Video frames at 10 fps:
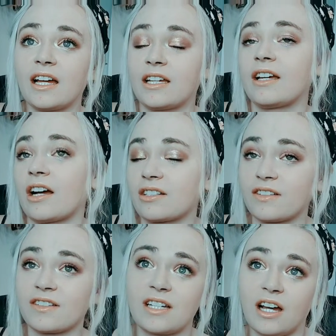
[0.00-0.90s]
got to
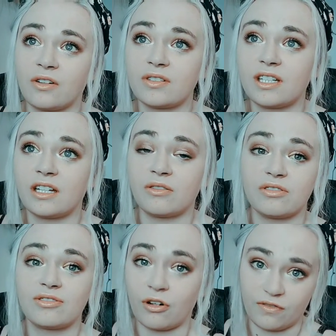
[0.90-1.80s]
this house and I was
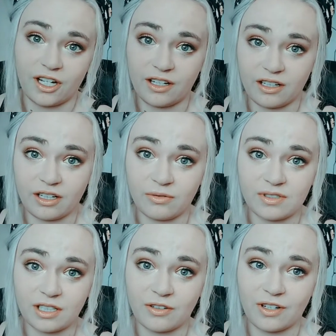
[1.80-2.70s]
starving and I was
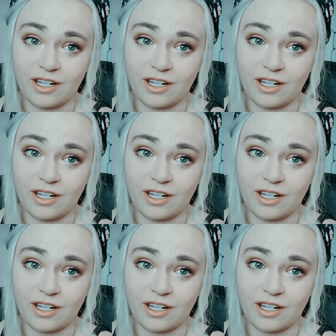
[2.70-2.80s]
like, okay,